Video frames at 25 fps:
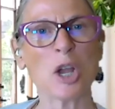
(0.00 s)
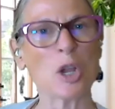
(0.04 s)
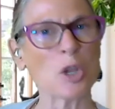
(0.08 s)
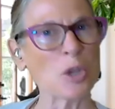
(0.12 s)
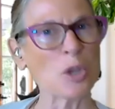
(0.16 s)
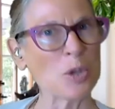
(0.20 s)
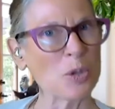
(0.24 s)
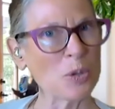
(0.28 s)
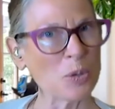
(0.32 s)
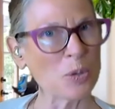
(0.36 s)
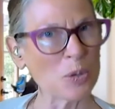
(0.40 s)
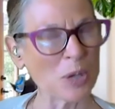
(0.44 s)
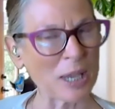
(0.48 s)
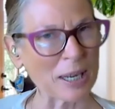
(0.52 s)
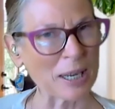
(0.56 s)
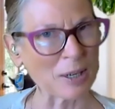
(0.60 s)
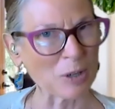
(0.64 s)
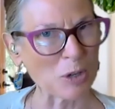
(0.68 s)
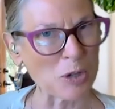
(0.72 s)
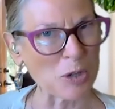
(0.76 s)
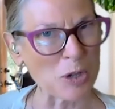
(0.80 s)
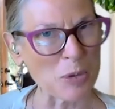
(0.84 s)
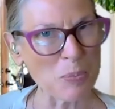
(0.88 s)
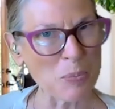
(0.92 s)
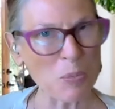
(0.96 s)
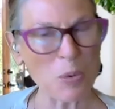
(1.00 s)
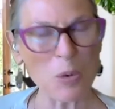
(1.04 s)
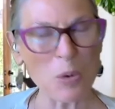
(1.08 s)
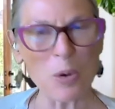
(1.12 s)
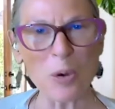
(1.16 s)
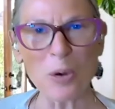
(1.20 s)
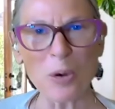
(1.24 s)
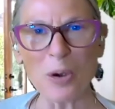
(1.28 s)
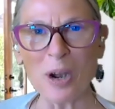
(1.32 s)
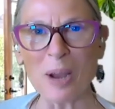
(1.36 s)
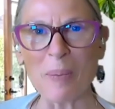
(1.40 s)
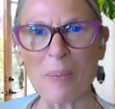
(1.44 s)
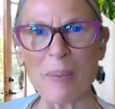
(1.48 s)
You can learn
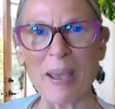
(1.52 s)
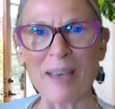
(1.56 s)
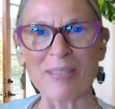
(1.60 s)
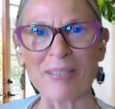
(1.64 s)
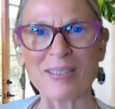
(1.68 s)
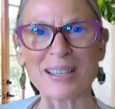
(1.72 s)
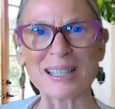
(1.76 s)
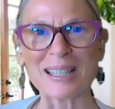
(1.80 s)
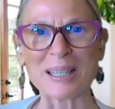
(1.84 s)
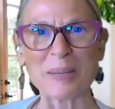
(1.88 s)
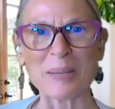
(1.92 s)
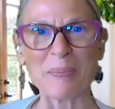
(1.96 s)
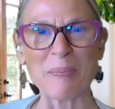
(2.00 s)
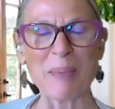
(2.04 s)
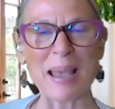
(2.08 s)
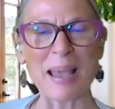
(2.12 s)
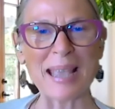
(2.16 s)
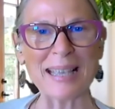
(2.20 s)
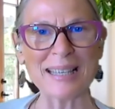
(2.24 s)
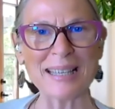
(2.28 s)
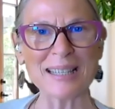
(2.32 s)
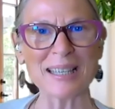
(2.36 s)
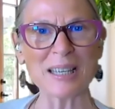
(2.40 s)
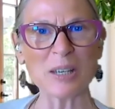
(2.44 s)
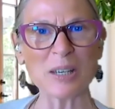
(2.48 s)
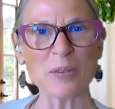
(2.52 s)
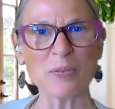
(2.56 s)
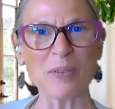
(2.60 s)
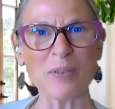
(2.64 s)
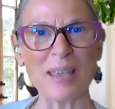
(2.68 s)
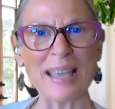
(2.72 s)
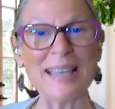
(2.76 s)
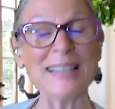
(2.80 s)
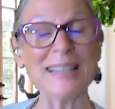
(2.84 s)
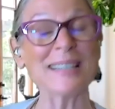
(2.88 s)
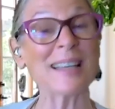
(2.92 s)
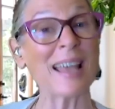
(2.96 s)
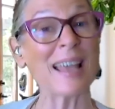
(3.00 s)
more about this amazing
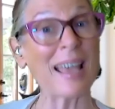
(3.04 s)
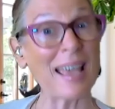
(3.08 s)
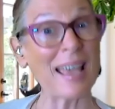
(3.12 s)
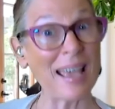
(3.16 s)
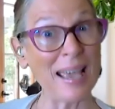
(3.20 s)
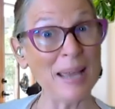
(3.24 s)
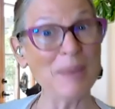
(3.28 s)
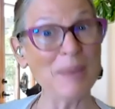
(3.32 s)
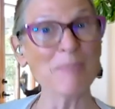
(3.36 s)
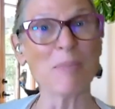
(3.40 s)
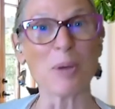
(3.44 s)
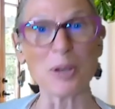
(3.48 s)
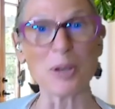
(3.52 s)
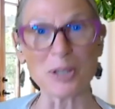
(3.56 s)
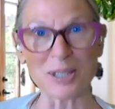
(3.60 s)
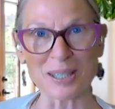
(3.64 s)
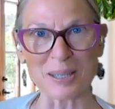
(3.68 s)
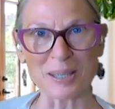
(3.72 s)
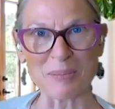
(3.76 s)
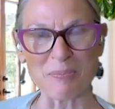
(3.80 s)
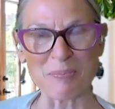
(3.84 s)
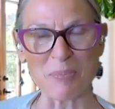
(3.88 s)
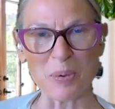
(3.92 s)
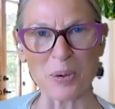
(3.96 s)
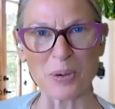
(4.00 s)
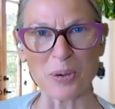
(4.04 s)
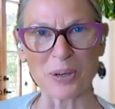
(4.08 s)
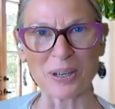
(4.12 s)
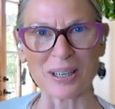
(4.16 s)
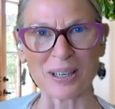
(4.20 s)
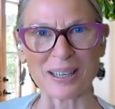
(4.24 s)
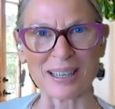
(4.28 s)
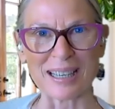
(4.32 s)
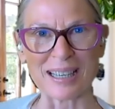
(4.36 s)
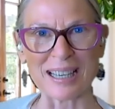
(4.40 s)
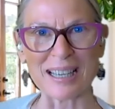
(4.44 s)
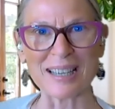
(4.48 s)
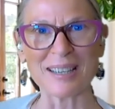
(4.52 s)
event, and most
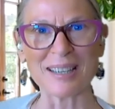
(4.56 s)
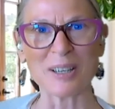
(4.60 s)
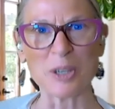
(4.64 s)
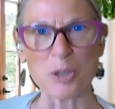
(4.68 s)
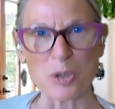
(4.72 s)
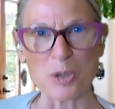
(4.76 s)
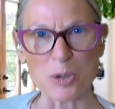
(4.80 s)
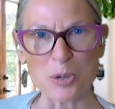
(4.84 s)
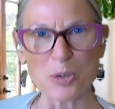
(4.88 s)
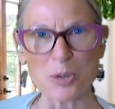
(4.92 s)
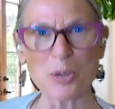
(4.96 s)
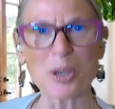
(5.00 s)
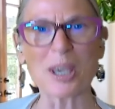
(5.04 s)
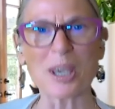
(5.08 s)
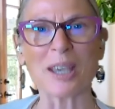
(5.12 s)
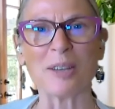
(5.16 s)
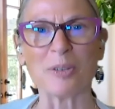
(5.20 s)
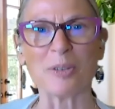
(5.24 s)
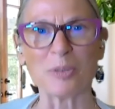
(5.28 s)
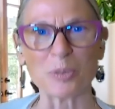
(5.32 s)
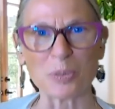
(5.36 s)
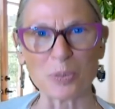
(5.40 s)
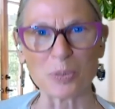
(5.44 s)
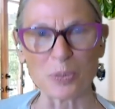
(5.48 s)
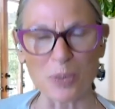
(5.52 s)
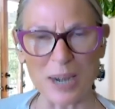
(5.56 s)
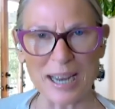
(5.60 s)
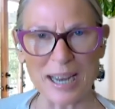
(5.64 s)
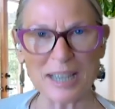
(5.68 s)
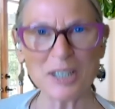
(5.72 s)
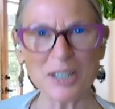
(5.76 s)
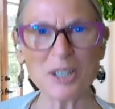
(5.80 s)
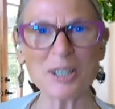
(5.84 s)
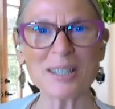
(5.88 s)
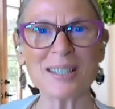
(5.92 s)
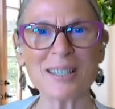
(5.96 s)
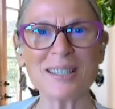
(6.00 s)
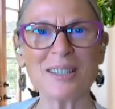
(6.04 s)
importantly, you can
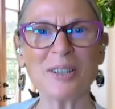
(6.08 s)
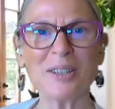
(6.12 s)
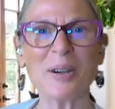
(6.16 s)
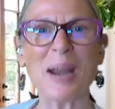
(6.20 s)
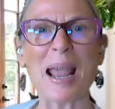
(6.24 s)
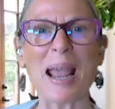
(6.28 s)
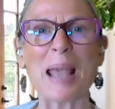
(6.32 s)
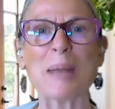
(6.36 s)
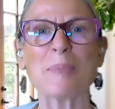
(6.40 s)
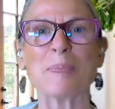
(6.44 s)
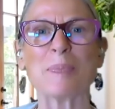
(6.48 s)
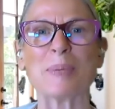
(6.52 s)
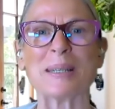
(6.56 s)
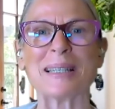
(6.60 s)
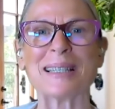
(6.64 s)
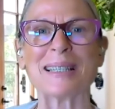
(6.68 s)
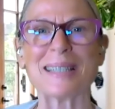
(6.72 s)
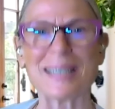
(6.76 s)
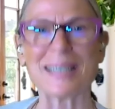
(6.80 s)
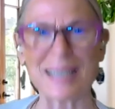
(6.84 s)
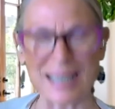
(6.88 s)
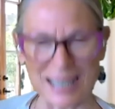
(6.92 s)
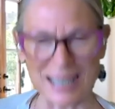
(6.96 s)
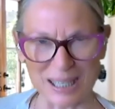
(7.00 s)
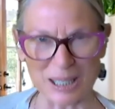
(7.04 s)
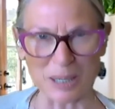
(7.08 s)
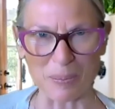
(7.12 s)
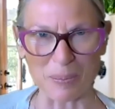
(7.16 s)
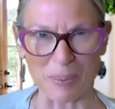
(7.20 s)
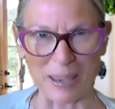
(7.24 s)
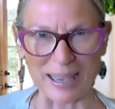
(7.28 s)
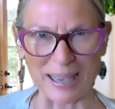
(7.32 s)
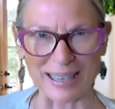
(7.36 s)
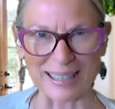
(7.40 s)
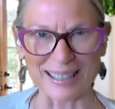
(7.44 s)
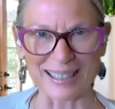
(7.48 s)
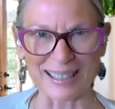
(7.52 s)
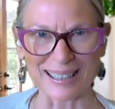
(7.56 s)
register and
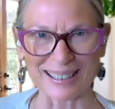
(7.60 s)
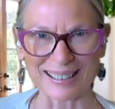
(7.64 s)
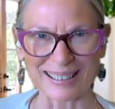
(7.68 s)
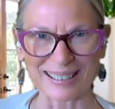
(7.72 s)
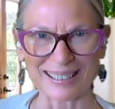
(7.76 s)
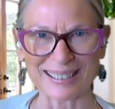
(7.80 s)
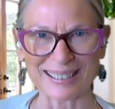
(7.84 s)
participate.